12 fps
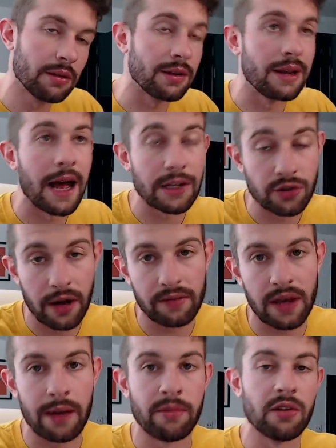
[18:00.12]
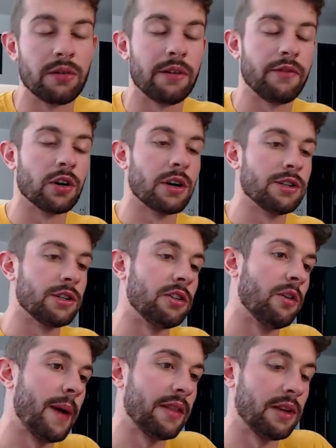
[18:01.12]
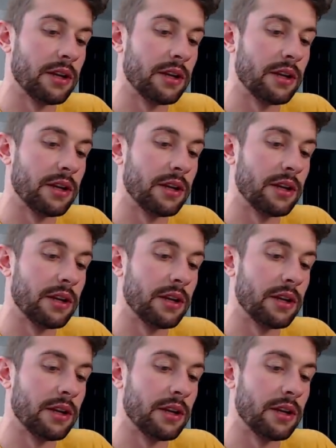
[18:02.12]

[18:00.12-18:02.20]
to not draft Cam Newton if you're concerned about the